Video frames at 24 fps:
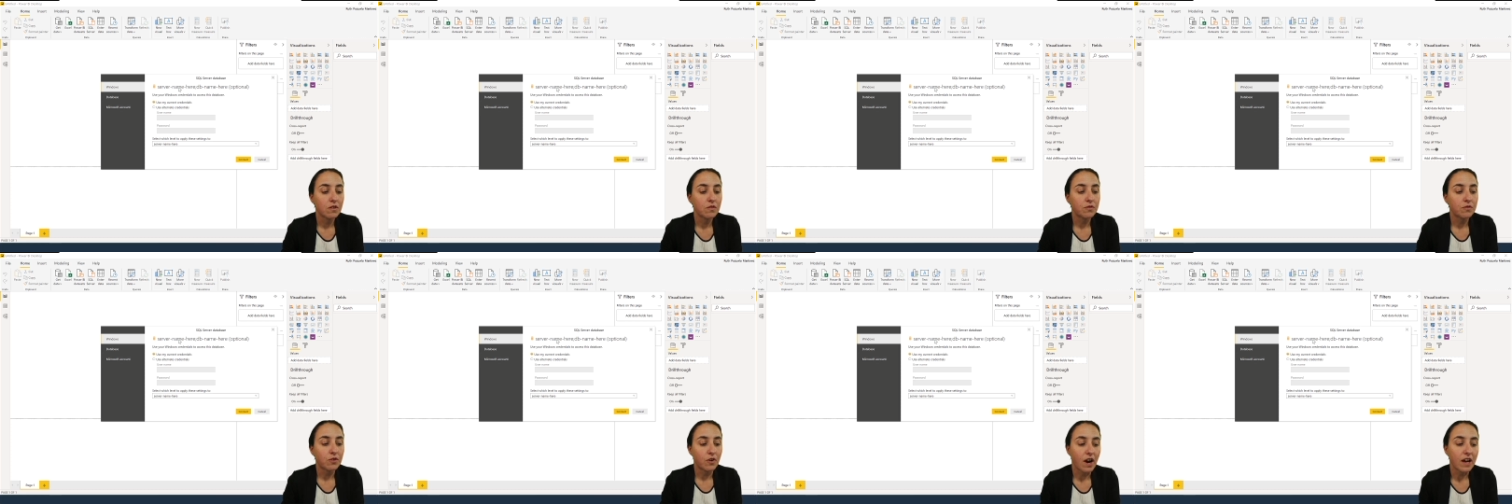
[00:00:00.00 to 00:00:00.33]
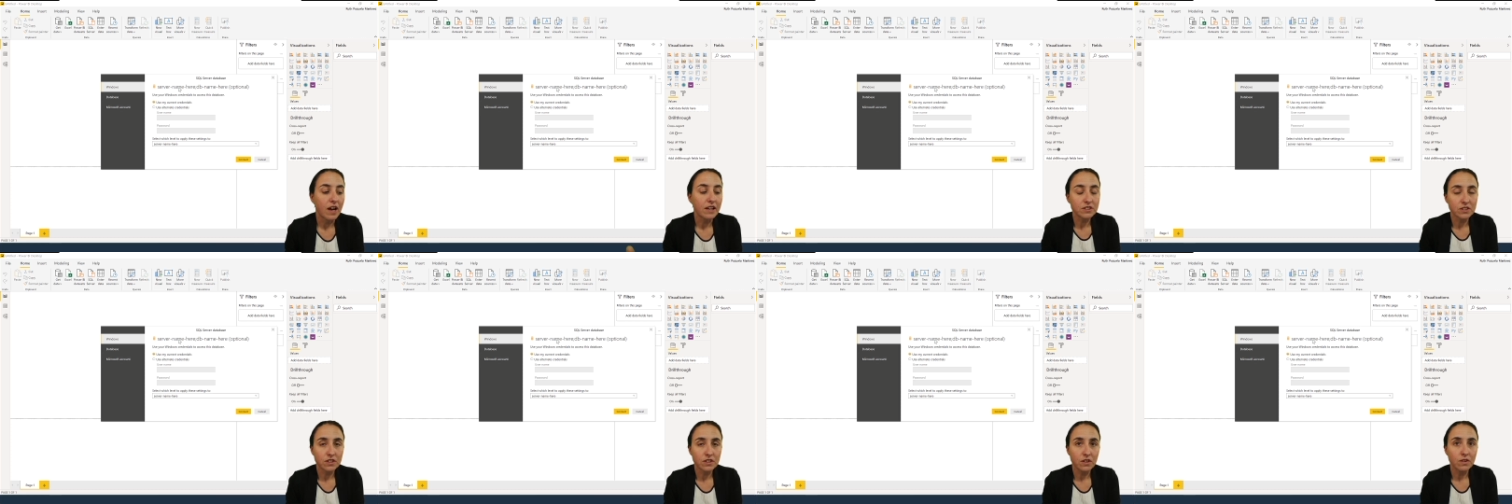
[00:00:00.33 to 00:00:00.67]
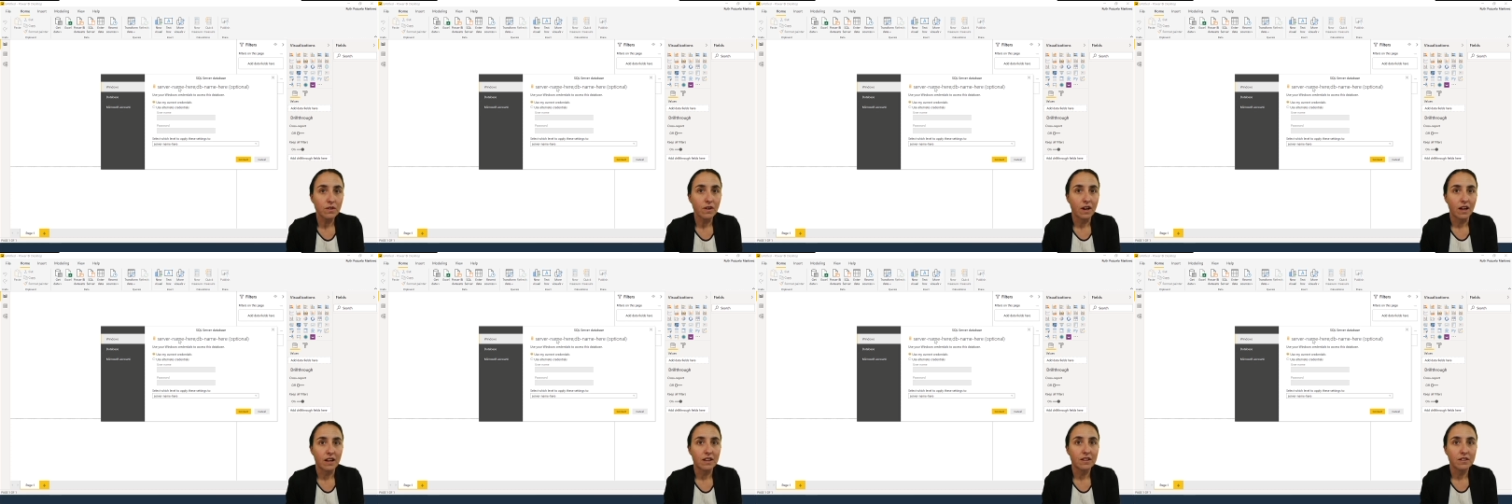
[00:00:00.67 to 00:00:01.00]
for
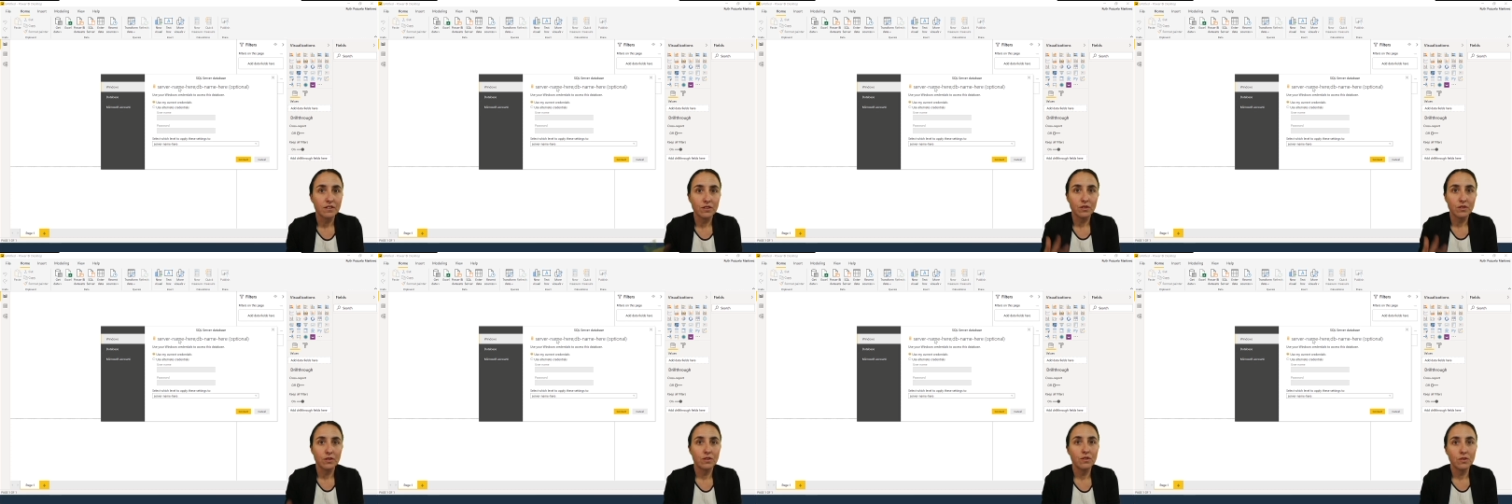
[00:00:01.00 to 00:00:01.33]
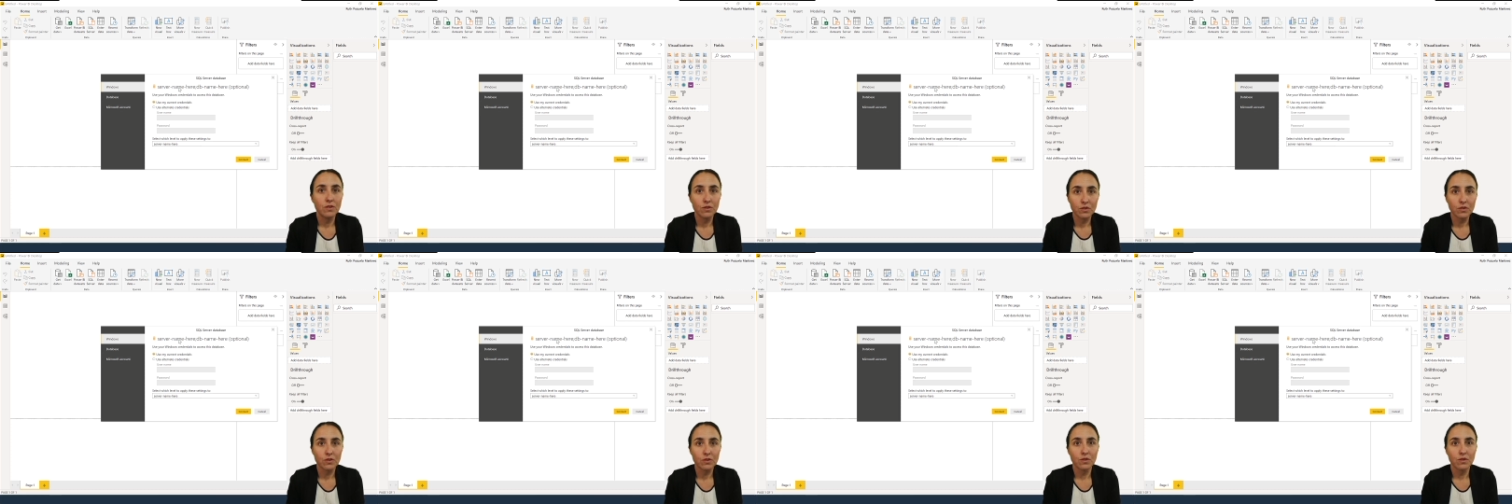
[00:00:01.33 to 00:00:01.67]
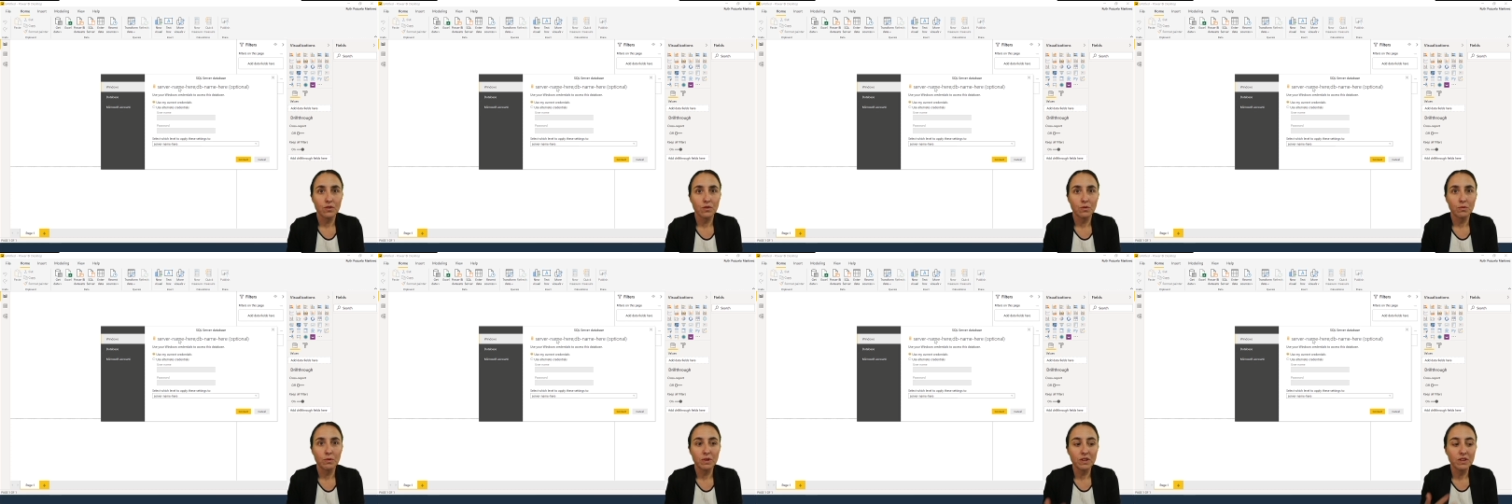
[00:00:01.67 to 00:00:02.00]
SQL, you
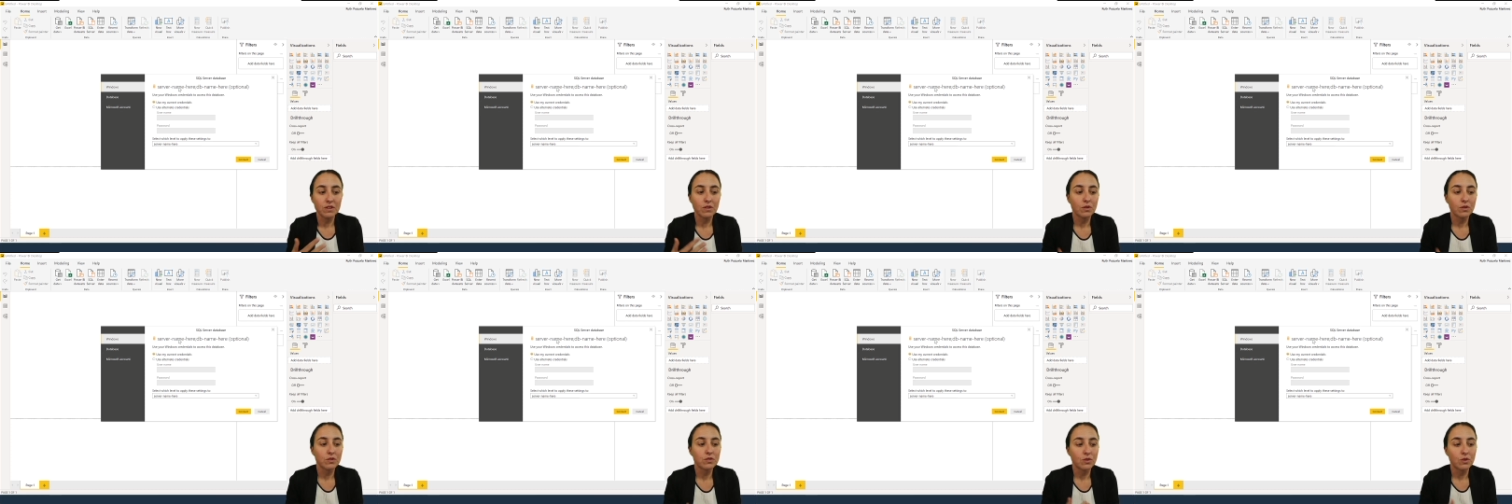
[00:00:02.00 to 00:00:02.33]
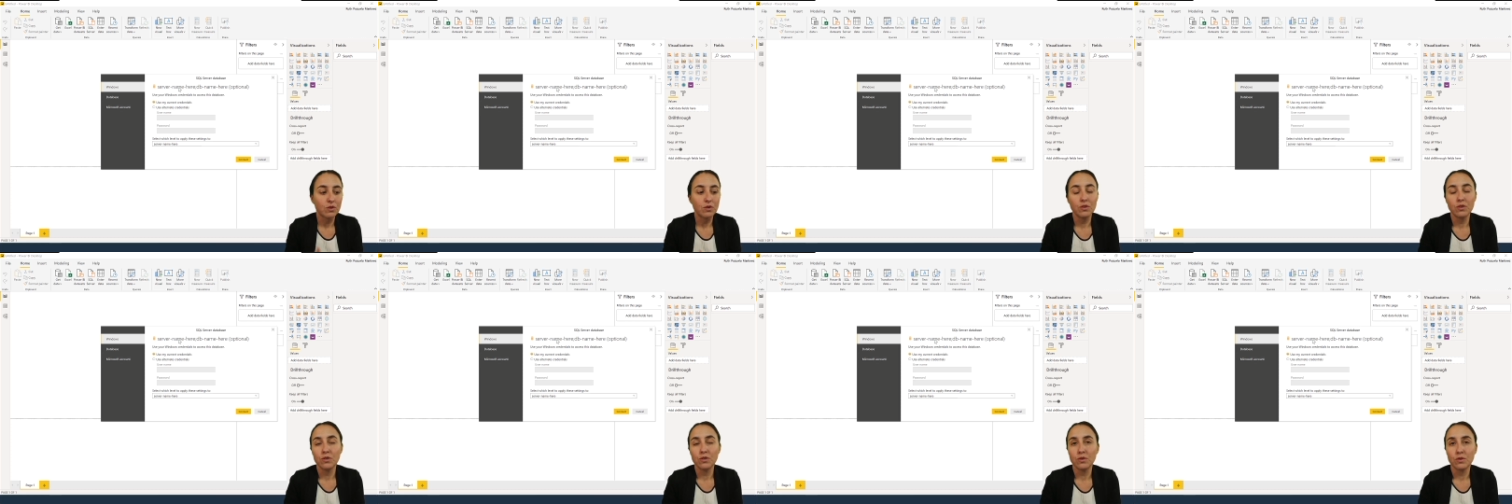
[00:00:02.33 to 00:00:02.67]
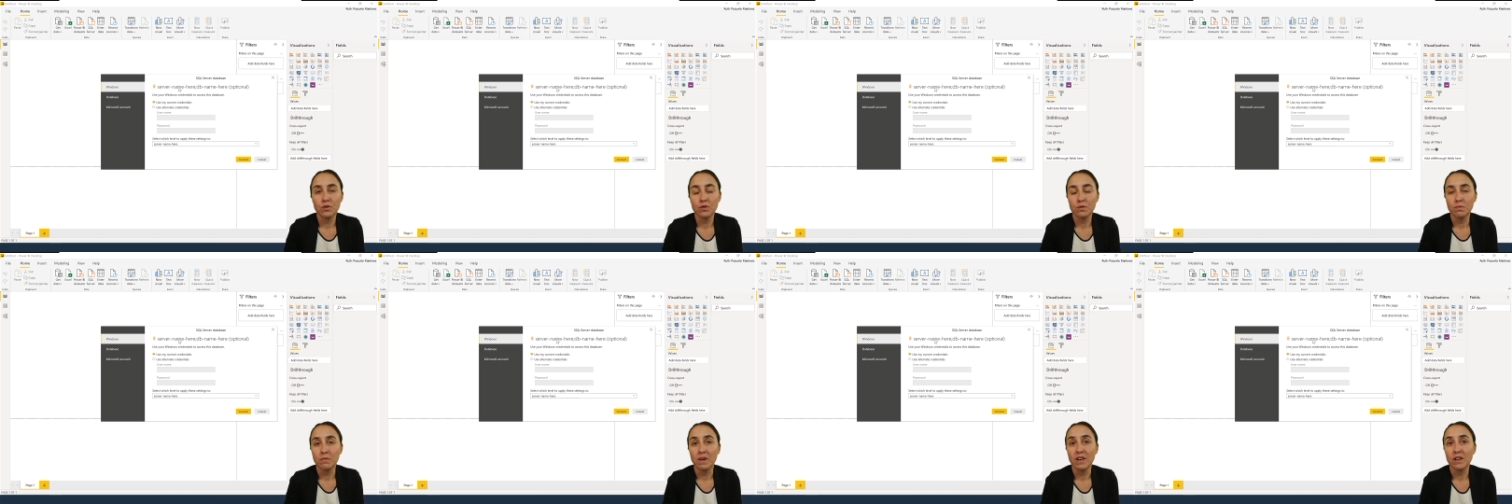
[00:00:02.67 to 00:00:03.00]
use Windows or you
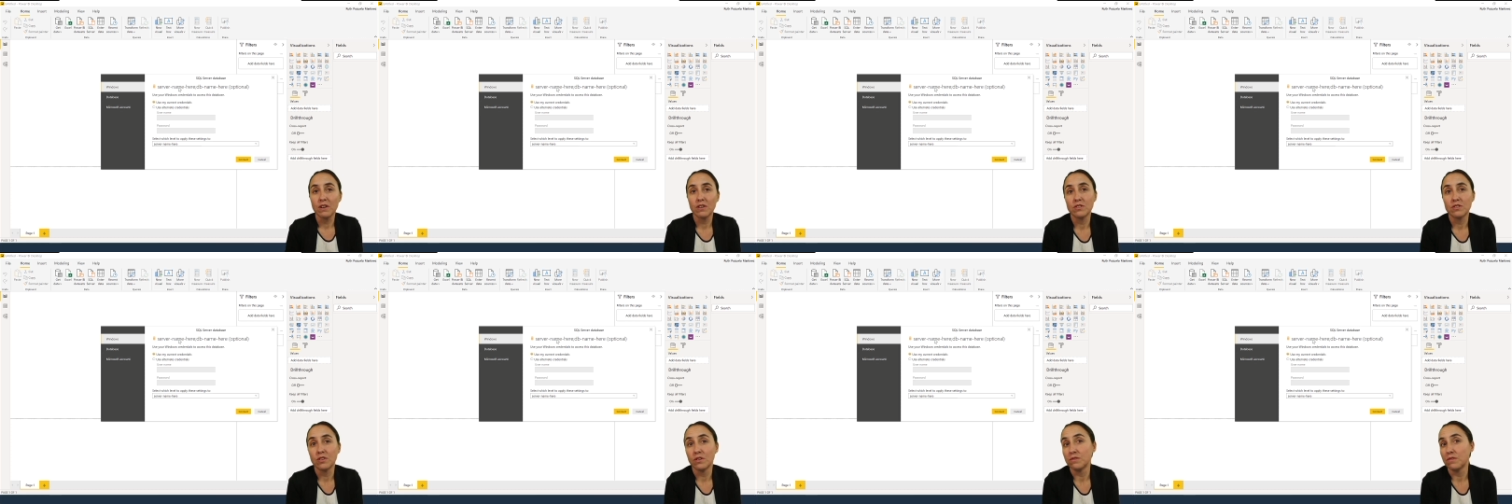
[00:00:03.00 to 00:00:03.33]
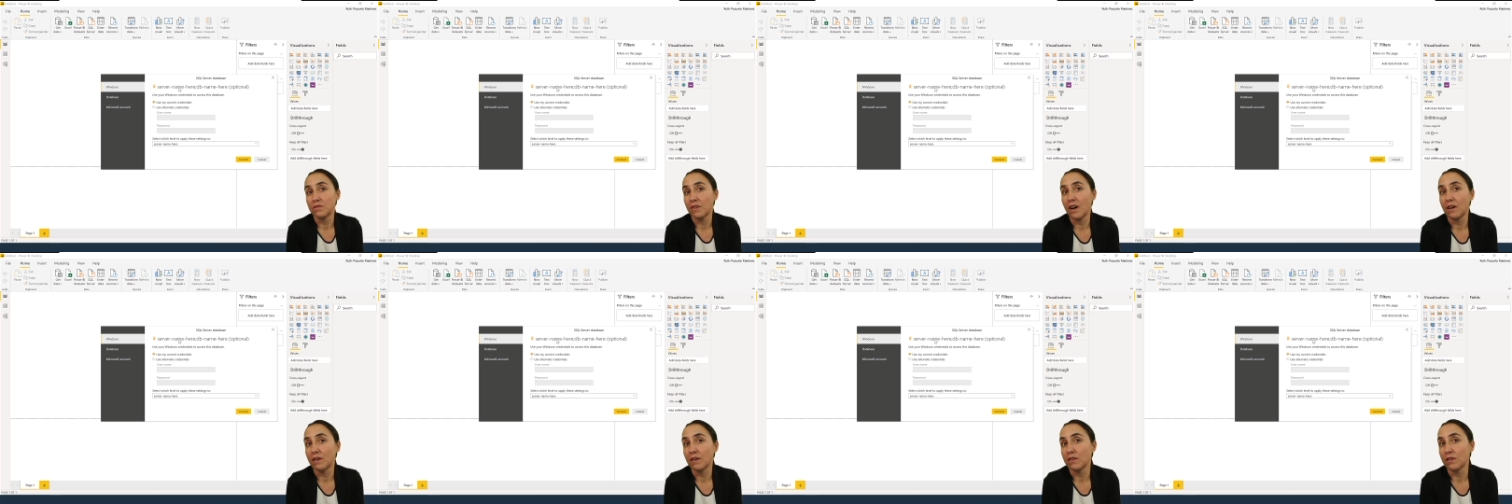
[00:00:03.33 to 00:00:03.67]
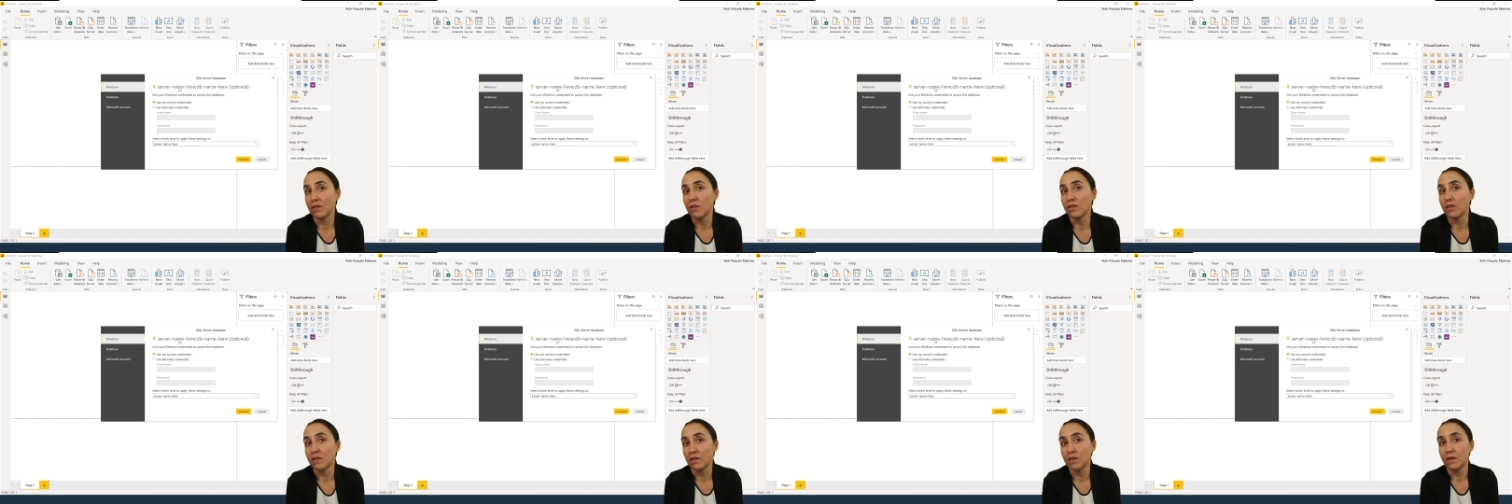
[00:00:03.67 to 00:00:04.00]
use Microsoft
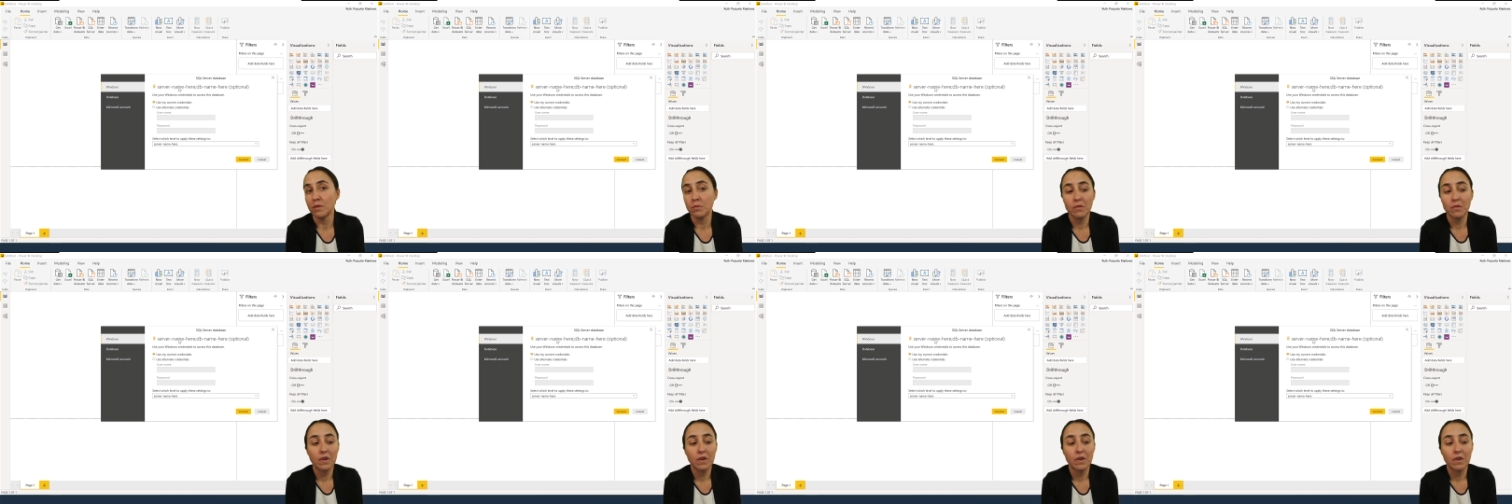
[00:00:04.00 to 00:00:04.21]
Outlook